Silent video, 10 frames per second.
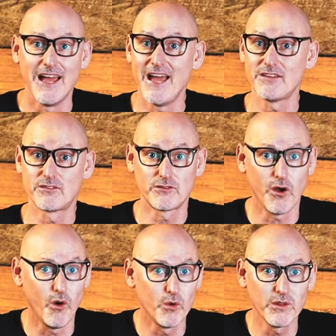It's
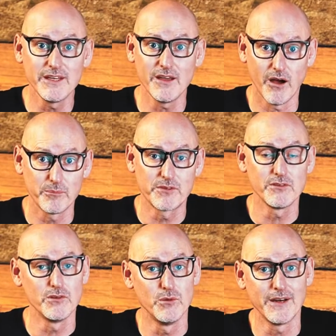totally up to
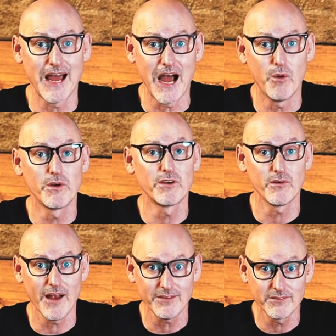you and how
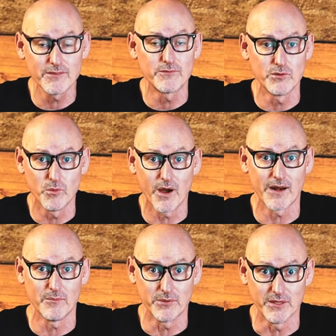aggressive you
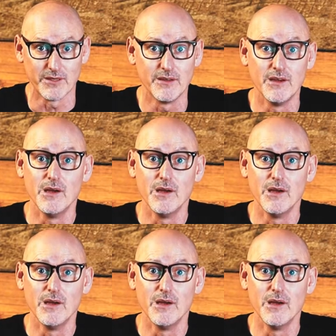wanna be.